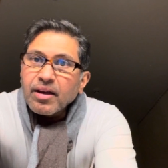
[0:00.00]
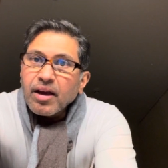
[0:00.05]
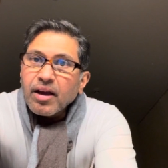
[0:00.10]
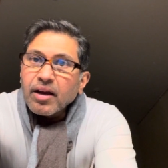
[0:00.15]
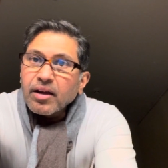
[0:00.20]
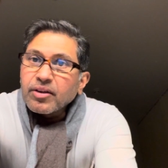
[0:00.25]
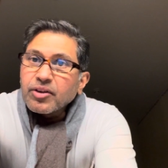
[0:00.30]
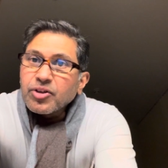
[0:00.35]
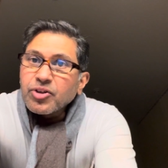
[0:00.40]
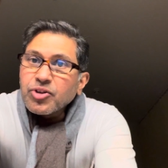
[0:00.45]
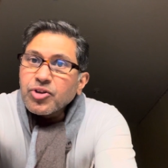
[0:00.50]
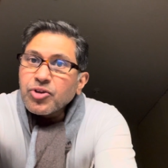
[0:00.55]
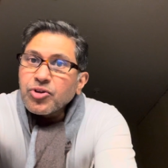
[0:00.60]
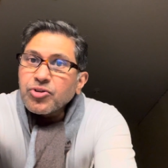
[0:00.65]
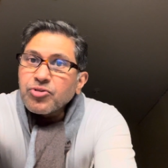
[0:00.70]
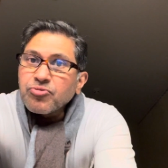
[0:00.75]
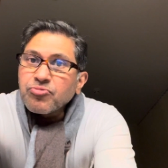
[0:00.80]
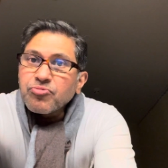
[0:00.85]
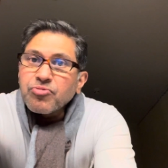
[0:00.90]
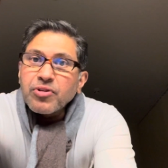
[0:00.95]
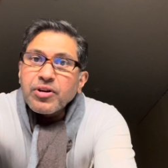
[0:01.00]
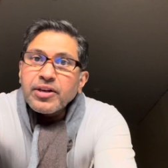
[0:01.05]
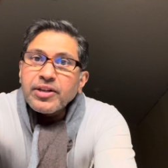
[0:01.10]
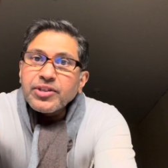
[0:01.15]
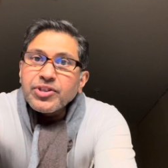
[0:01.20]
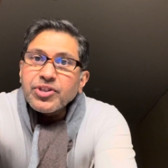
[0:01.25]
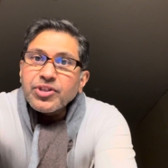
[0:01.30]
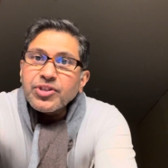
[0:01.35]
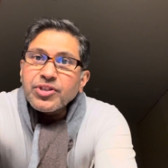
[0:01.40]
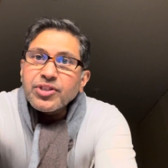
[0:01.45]
A good
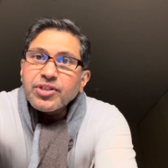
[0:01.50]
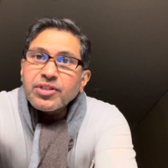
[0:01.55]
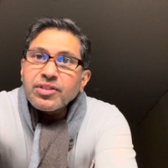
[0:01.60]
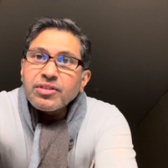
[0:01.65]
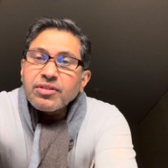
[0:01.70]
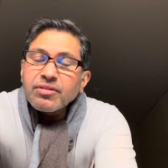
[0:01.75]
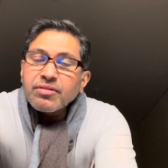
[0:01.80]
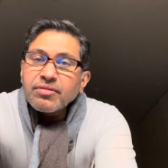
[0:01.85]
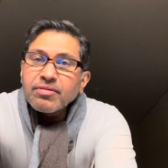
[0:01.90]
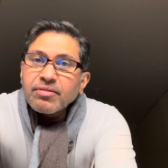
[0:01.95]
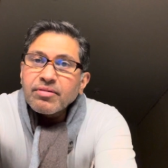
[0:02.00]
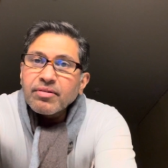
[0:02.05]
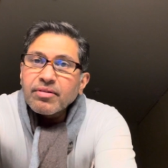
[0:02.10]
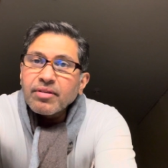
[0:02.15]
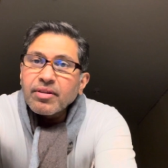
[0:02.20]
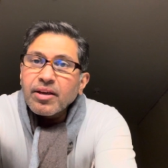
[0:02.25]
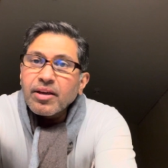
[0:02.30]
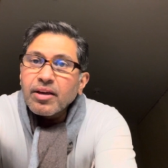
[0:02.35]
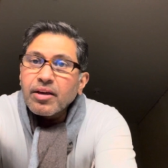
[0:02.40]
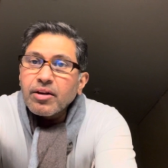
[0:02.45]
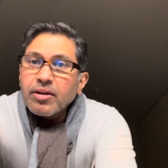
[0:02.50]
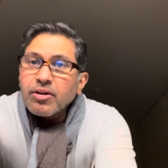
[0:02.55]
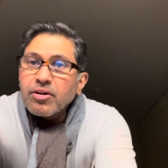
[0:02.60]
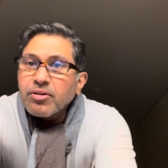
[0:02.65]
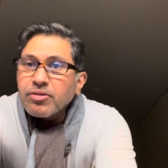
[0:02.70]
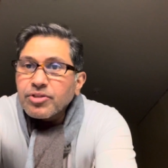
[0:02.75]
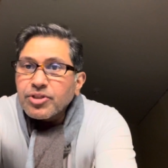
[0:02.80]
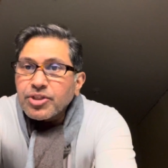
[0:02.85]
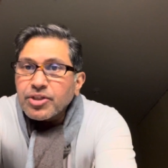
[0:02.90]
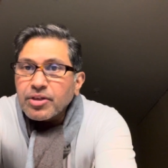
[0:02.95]
religious
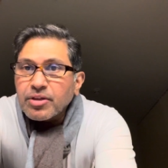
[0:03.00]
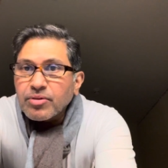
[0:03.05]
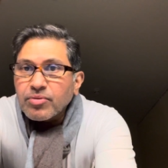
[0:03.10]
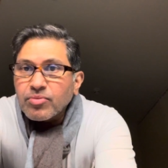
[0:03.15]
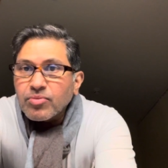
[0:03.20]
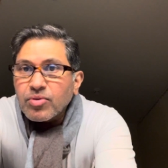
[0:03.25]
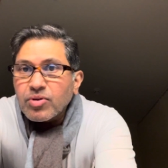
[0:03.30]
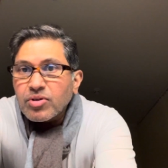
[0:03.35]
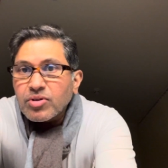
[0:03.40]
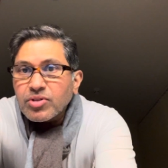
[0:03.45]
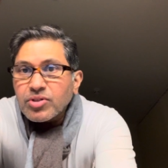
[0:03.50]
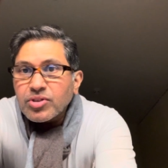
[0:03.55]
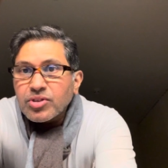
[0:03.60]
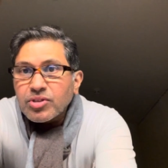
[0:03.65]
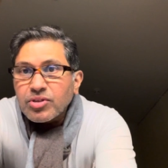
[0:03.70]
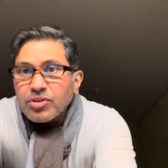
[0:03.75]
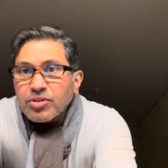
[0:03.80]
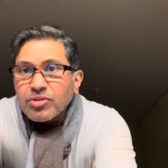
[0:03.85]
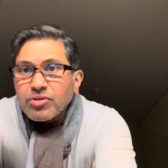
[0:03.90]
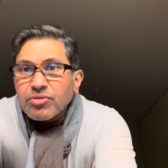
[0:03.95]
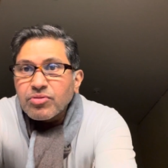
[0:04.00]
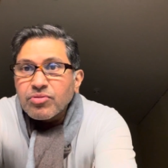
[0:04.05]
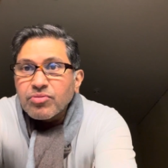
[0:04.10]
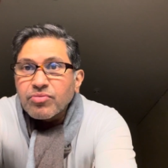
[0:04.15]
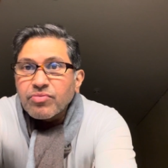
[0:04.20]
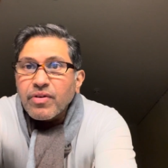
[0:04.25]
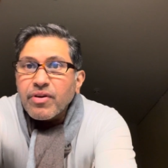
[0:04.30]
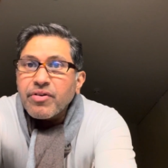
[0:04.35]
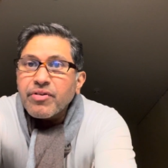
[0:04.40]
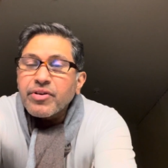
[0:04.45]
theologian wants to do
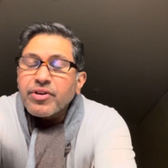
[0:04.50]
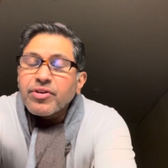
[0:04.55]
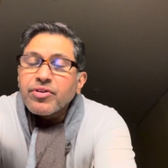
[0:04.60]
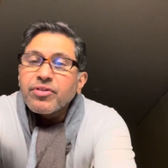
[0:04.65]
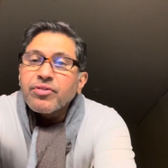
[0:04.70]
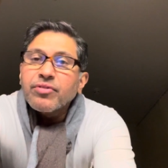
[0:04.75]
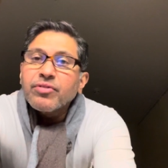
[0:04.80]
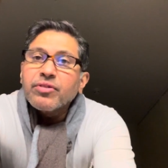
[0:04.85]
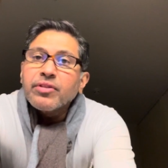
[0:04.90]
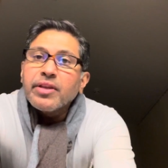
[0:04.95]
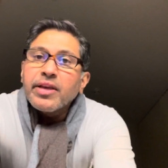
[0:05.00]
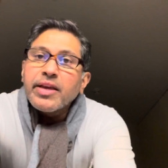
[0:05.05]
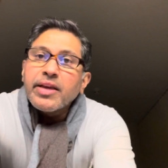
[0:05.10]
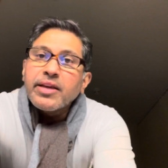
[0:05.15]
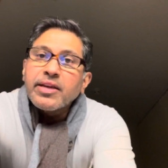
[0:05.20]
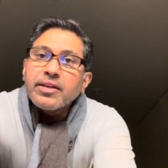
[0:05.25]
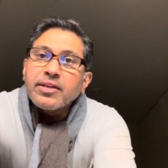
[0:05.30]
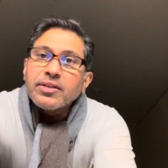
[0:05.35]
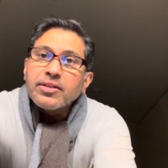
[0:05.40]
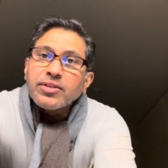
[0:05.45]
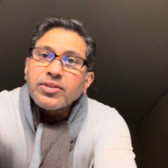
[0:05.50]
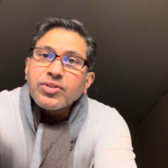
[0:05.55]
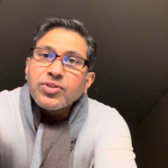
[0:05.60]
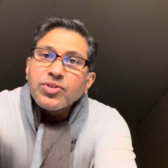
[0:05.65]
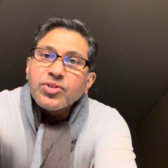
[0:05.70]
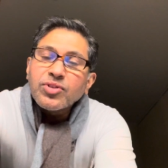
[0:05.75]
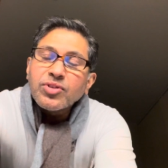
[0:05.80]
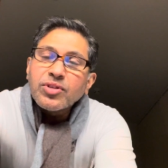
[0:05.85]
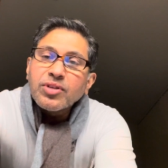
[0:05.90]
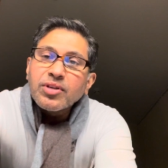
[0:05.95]
very good things